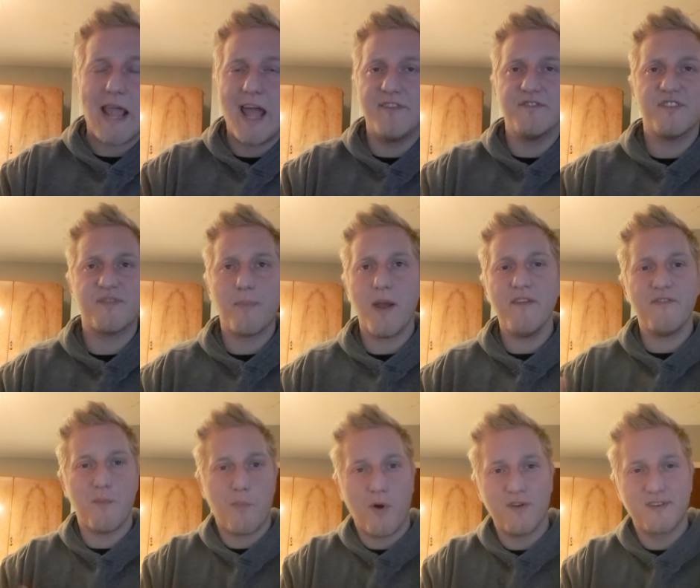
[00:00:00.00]
And despite the
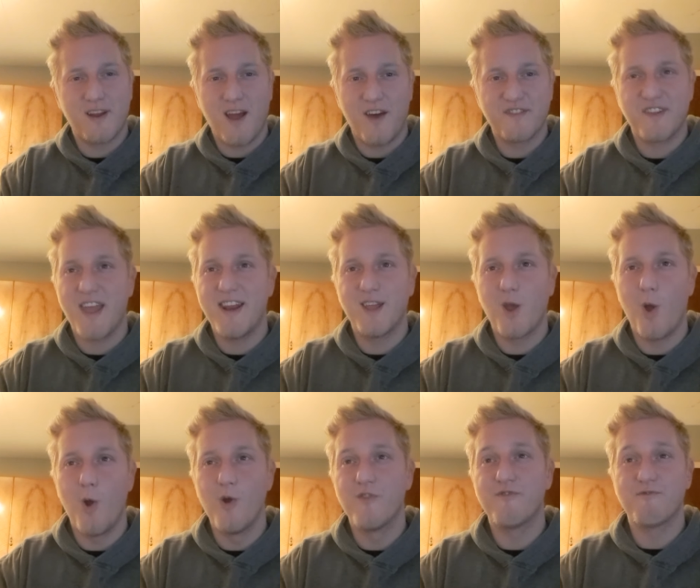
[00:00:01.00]
podcast getting
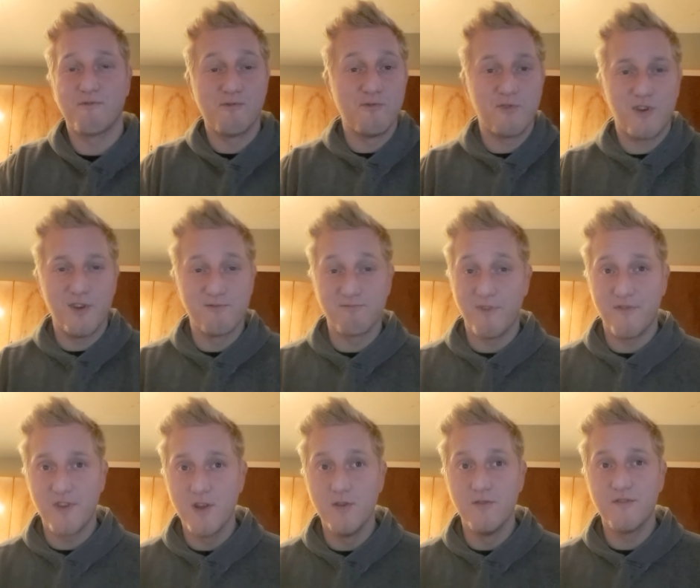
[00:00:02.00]
overall good
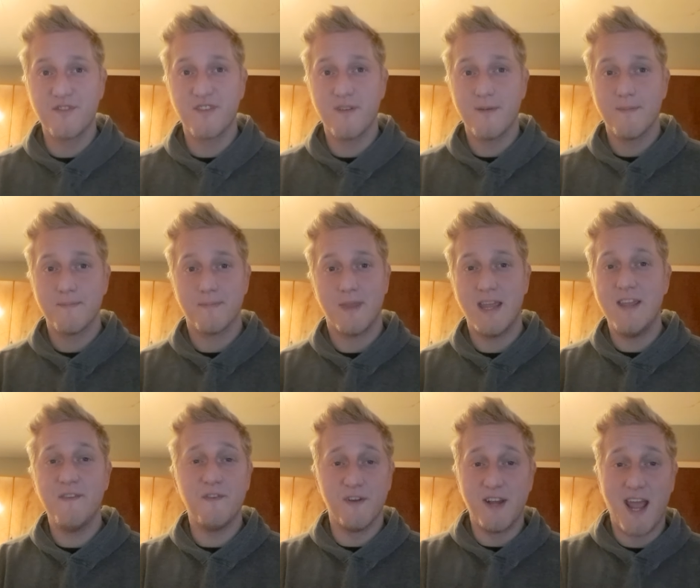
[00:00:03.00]
reviews,
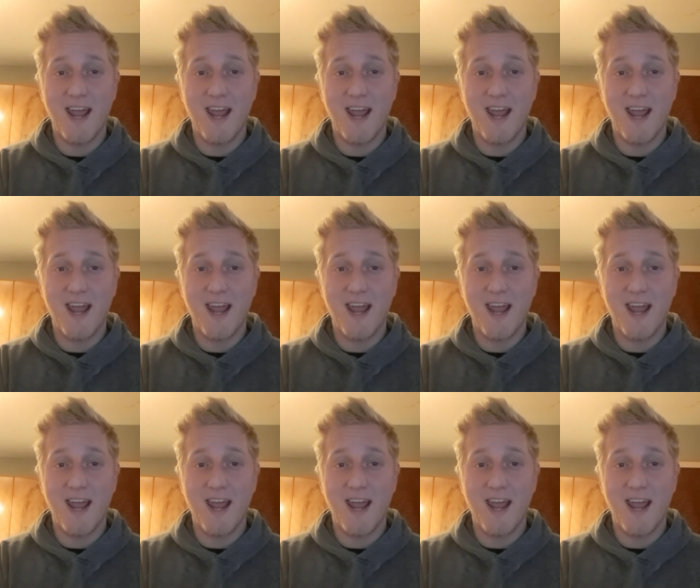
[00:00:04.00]
Ethan